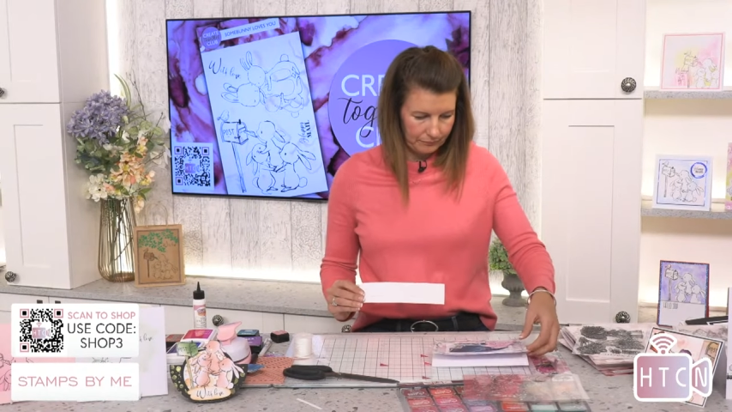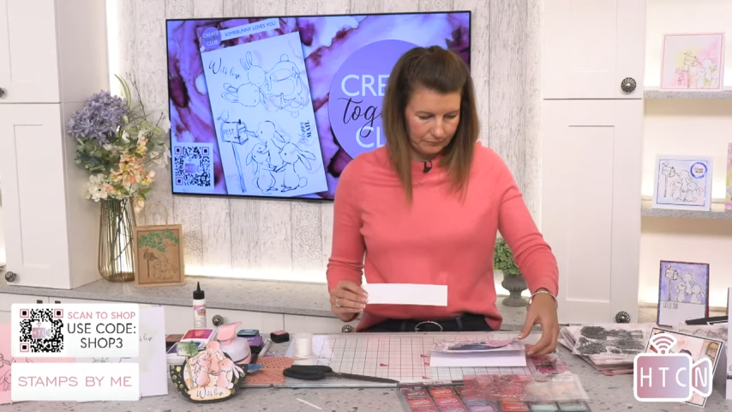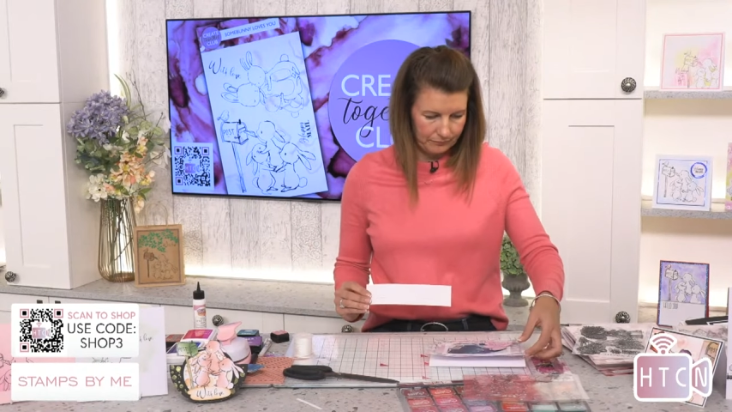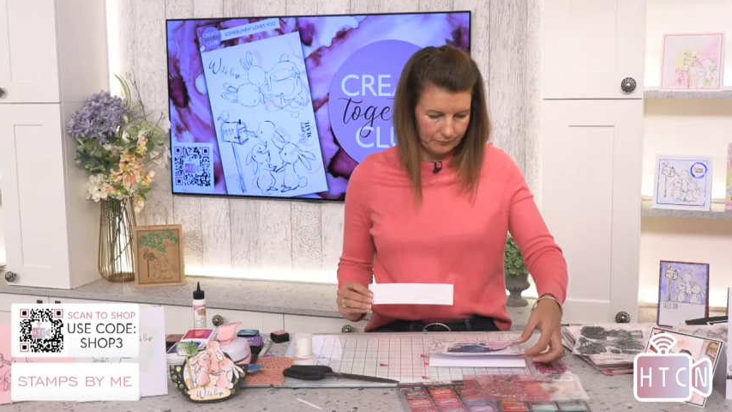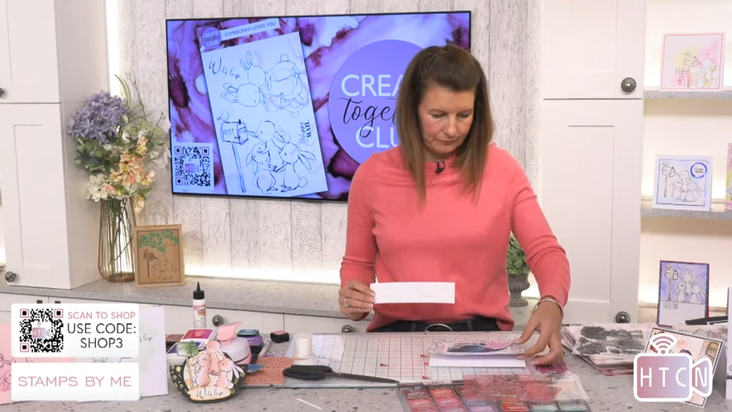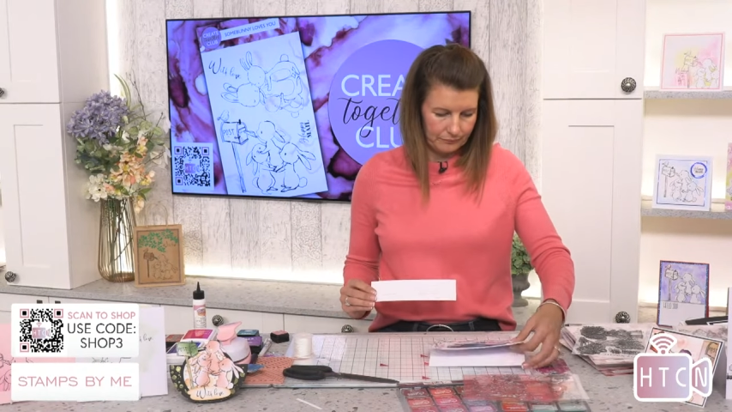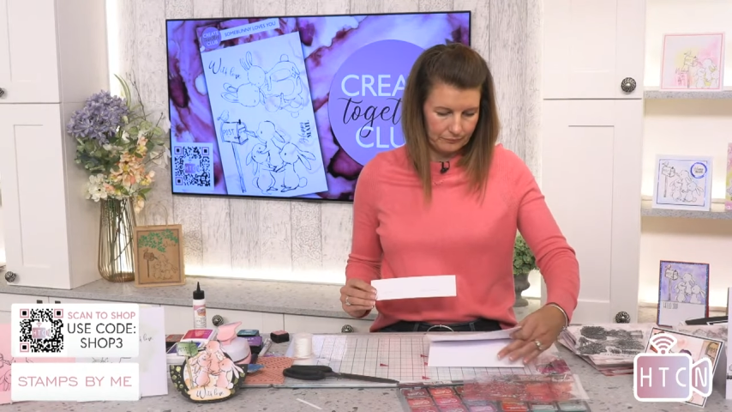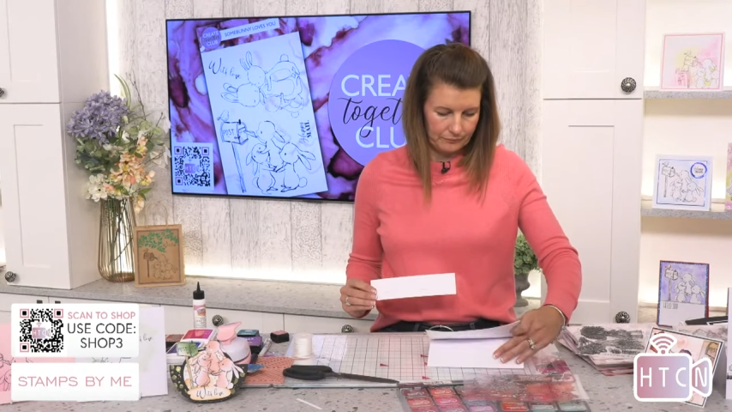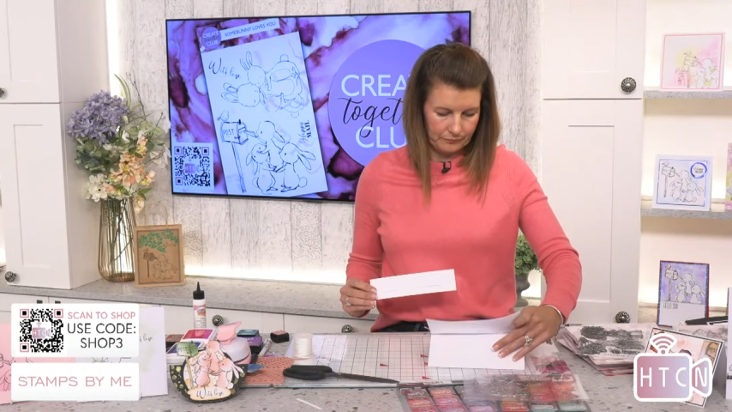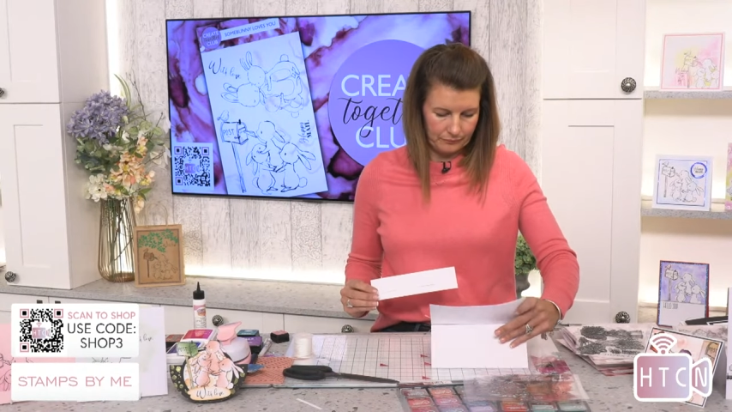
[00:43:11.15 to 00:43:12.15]

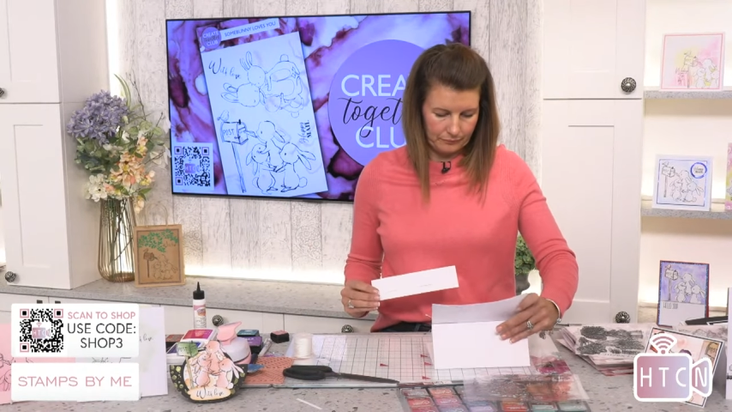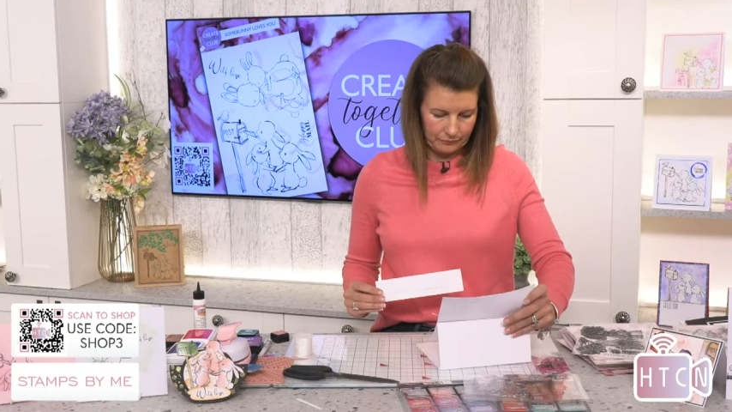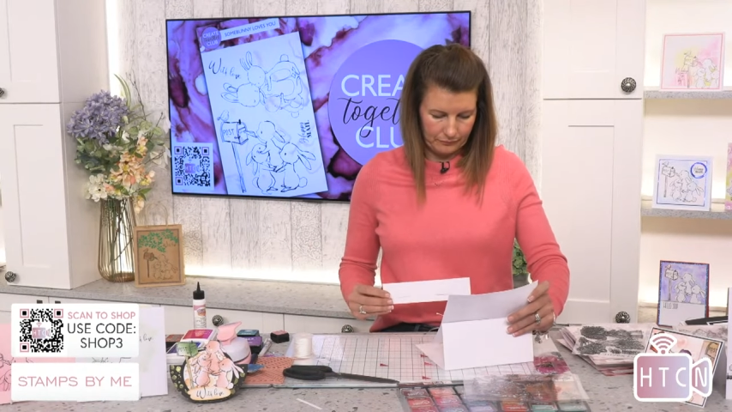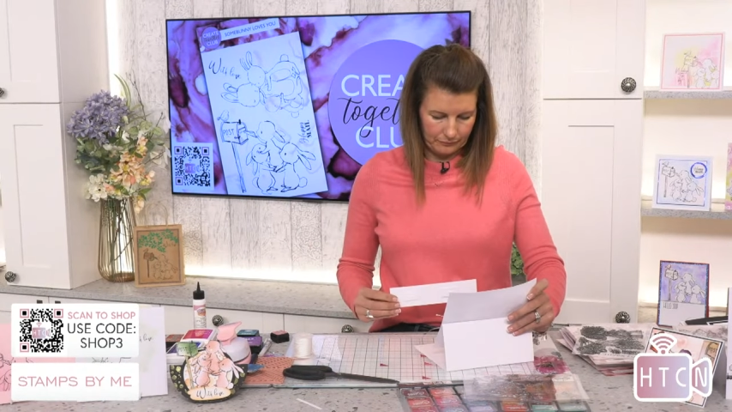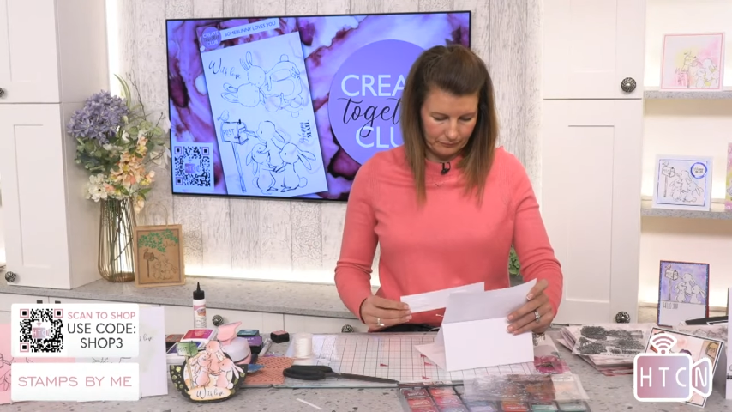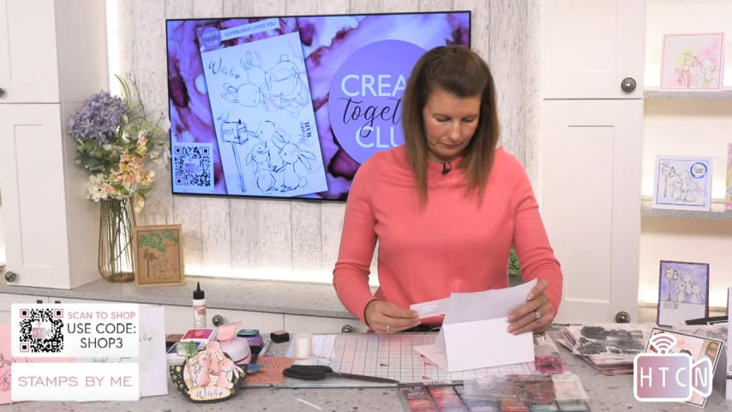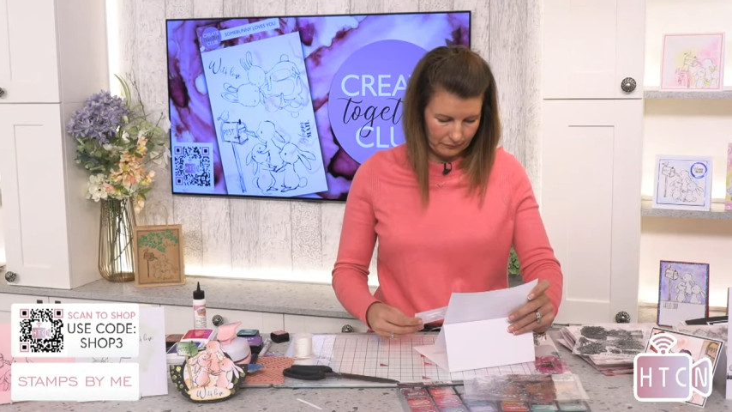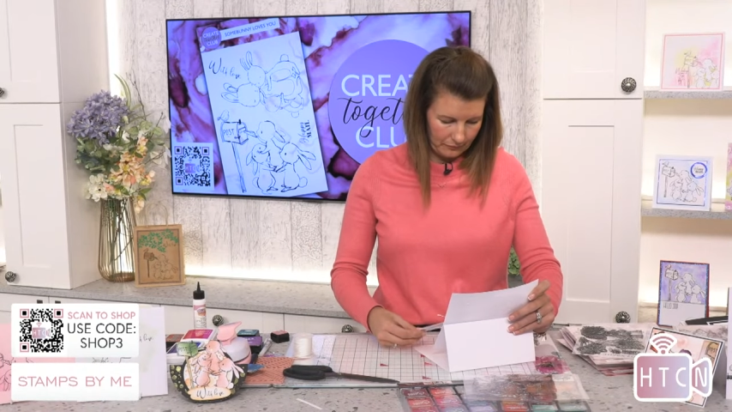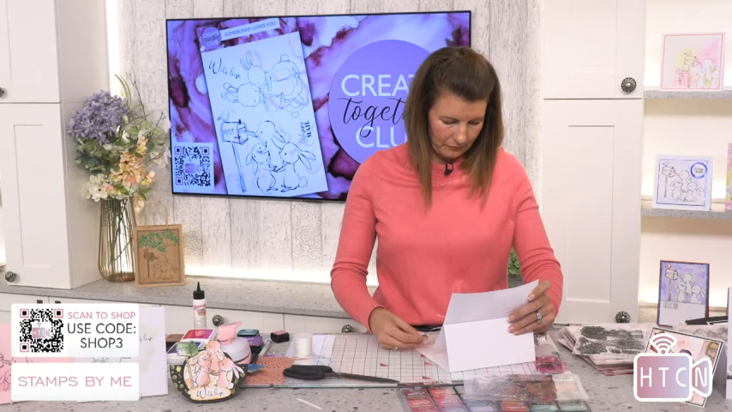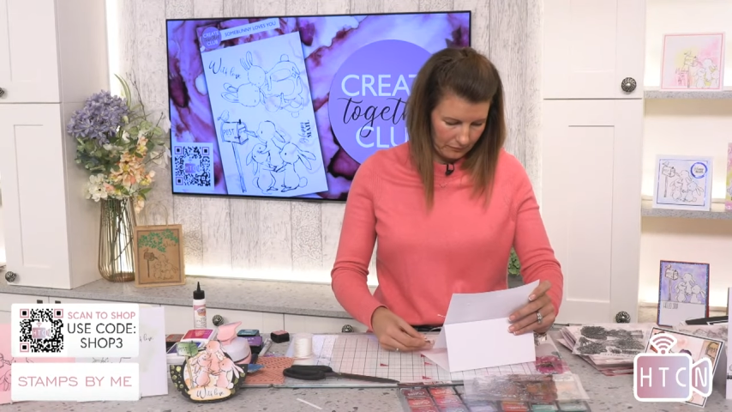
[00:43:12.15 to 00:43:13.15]

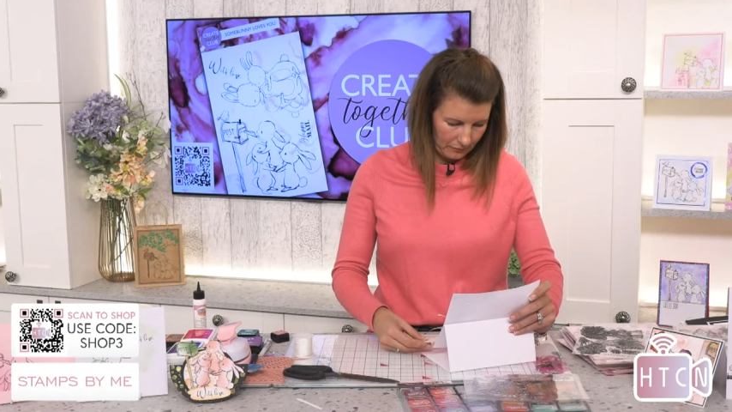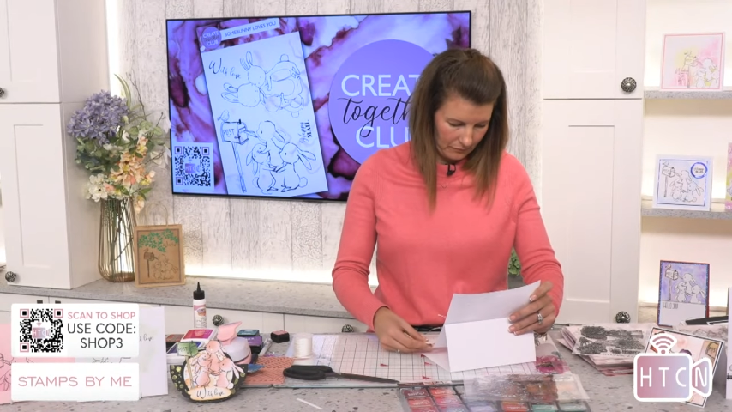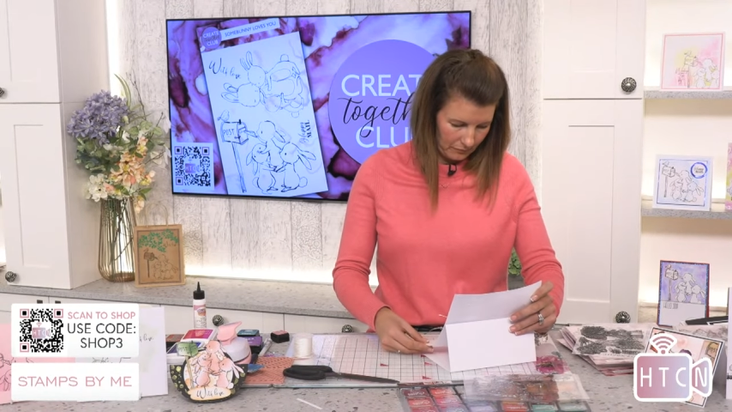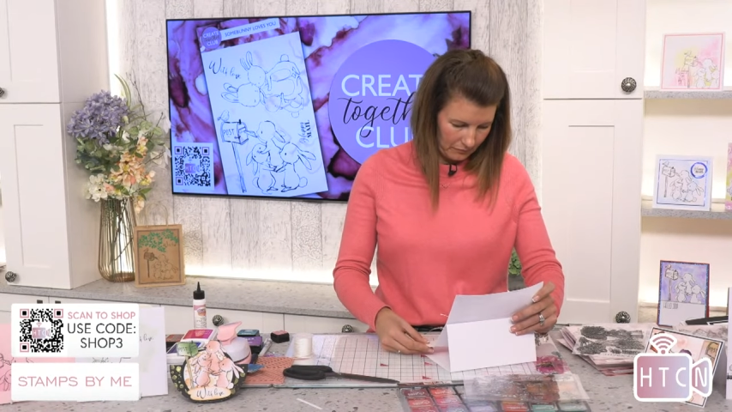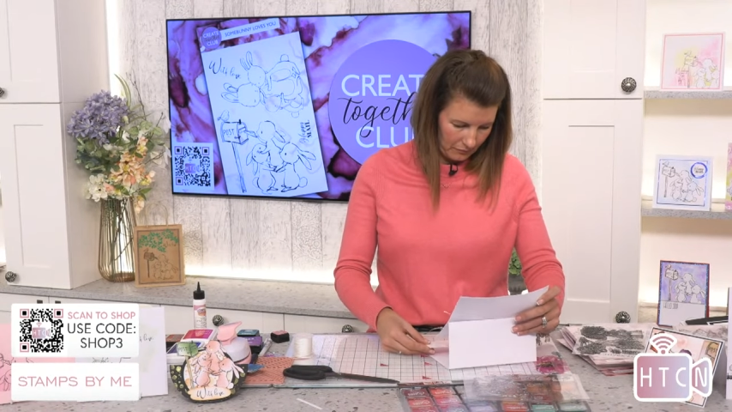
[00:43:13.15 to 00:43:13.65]
(silence)